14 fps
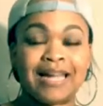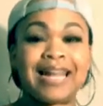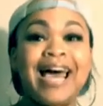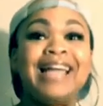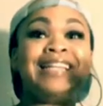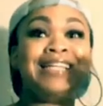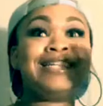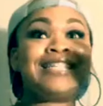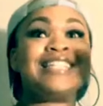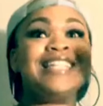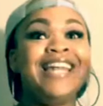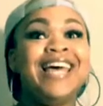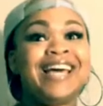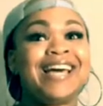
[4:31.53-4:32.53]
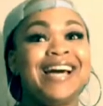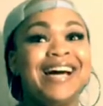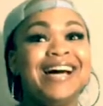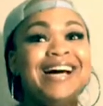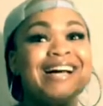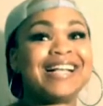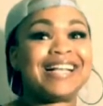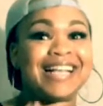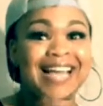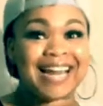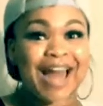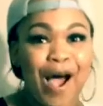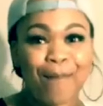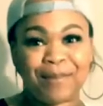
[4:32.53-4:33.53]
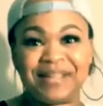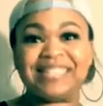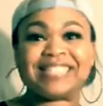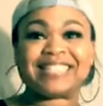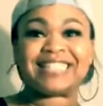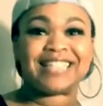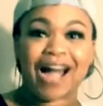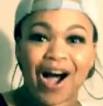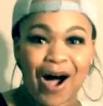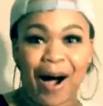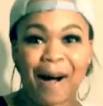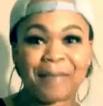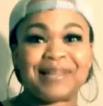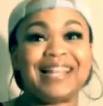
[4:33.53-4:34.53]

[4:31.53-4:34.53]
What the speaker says: Like, this nigga cannot be stopped.